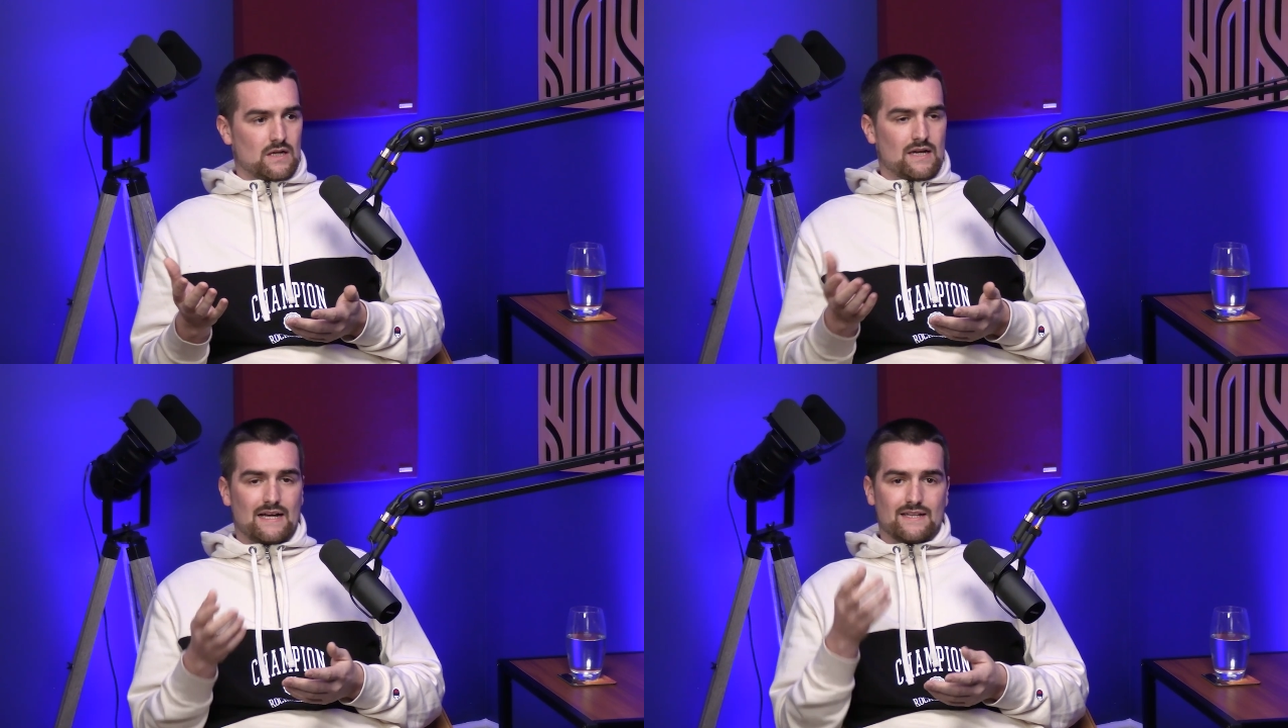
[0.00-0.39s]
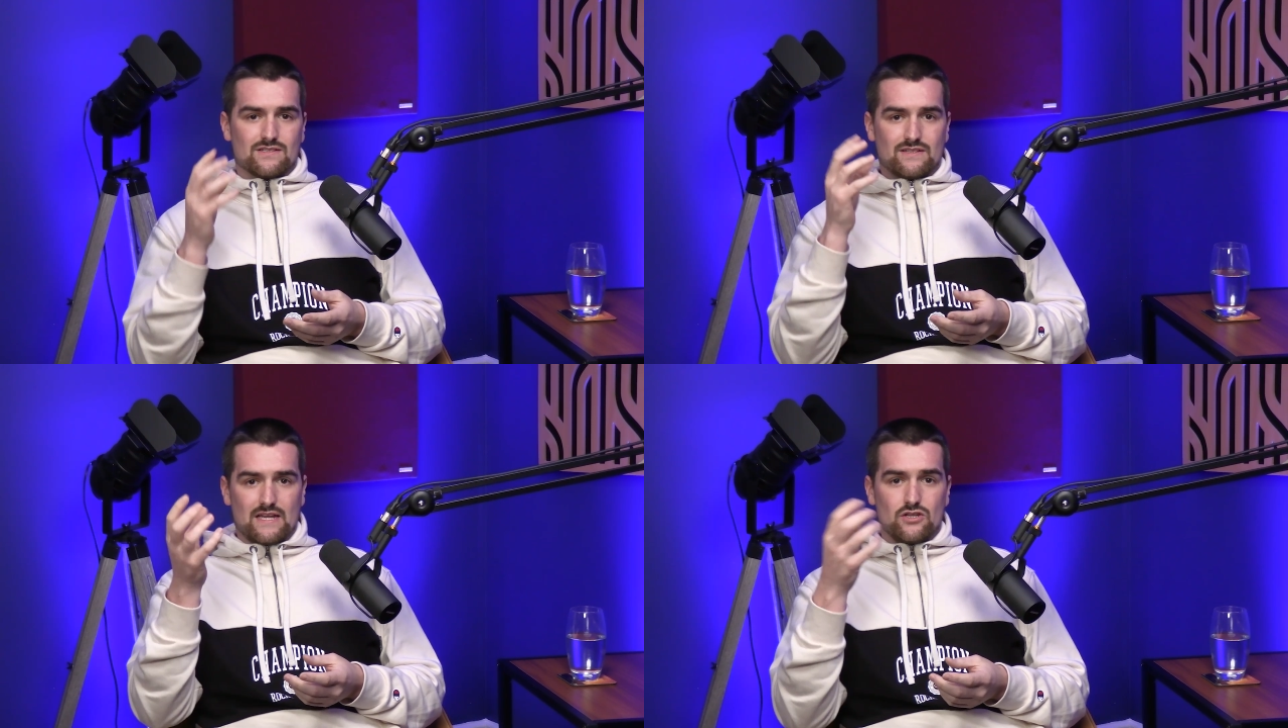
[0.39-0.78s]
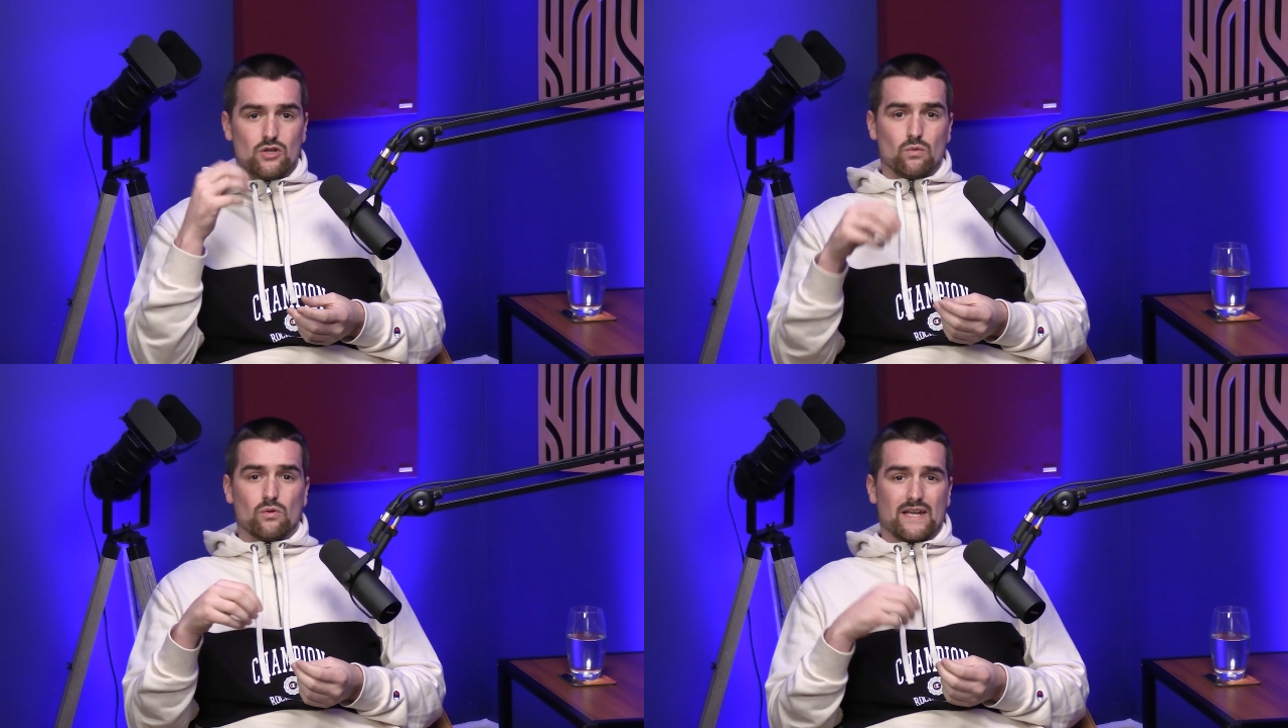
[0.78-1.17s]
And then
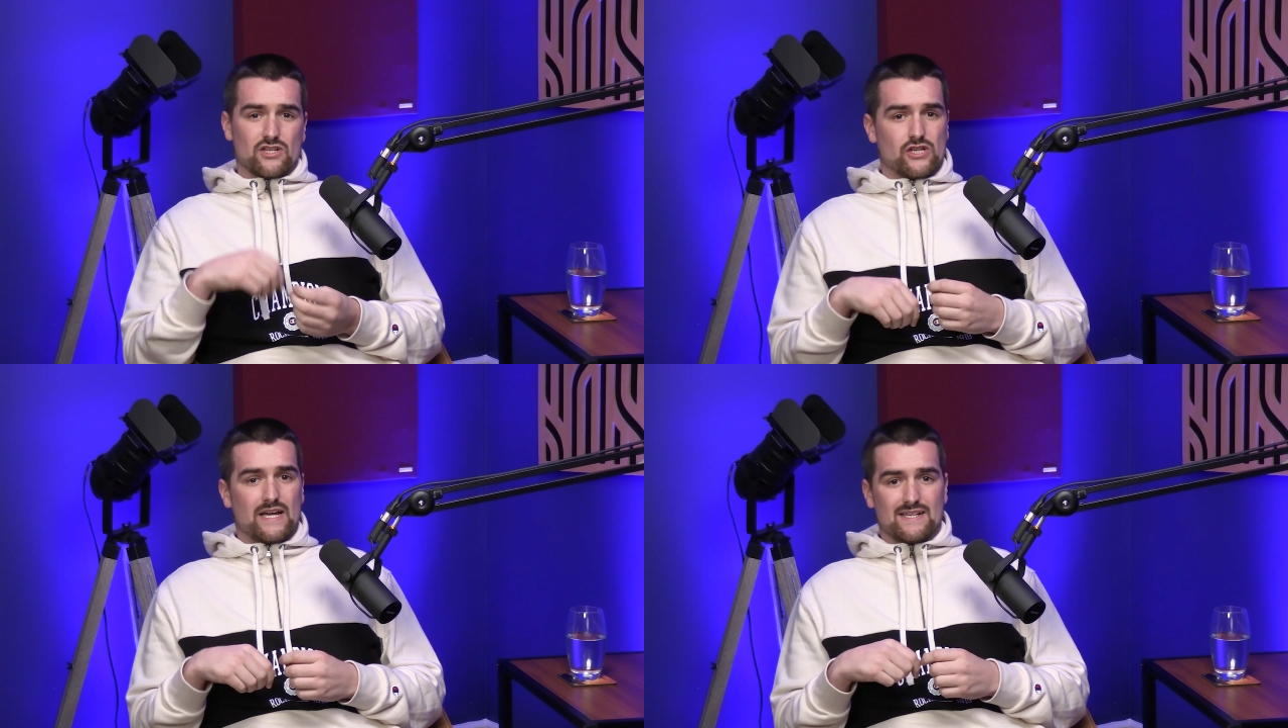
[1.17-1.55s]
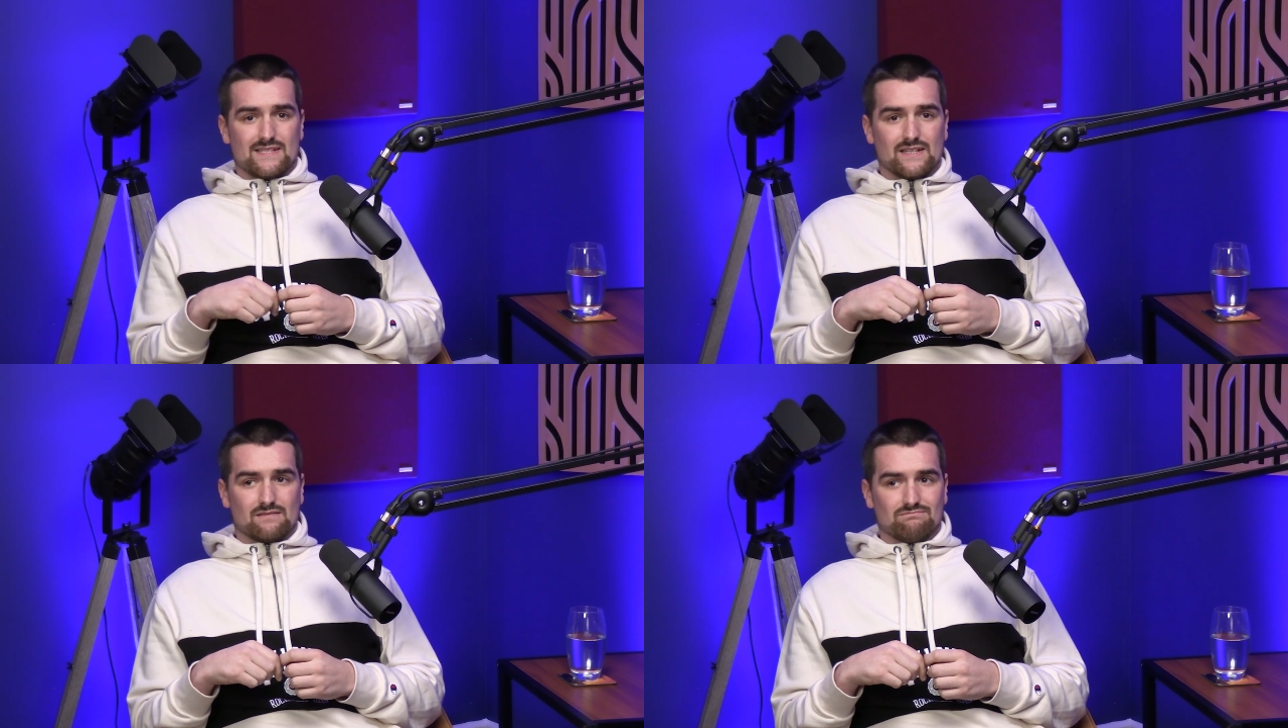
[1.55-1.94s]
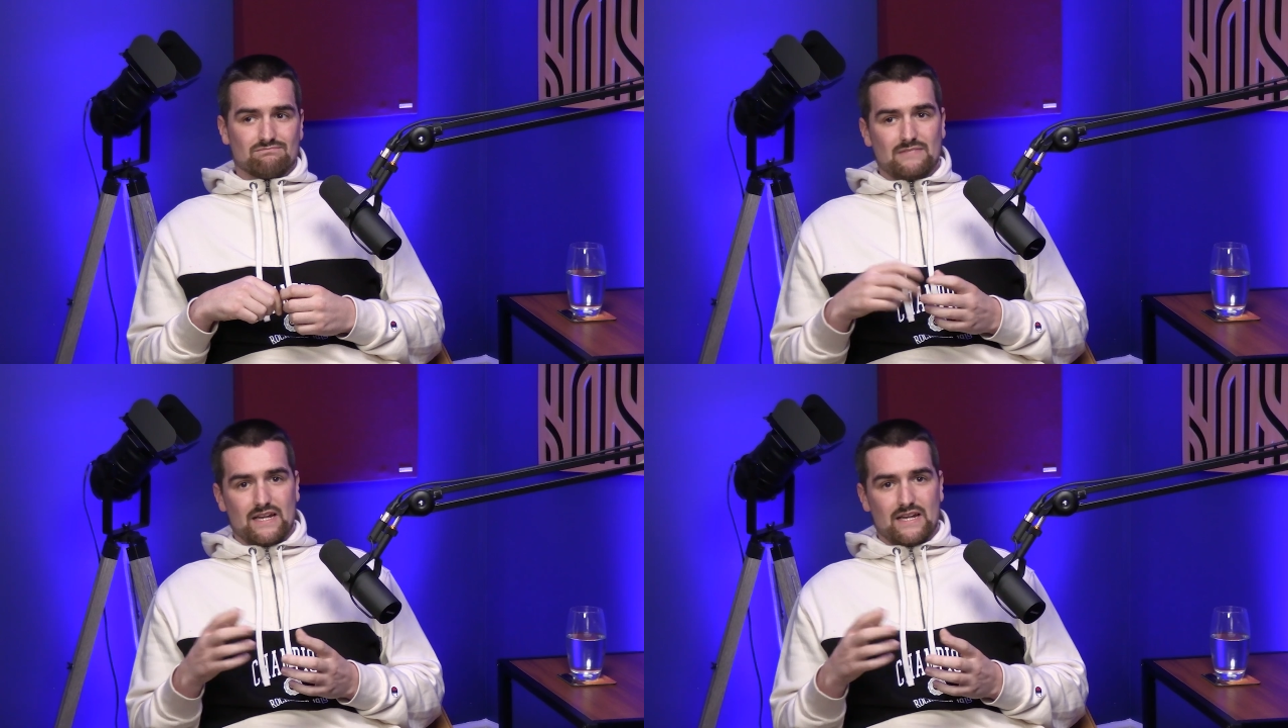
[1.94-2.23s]
you will get shares in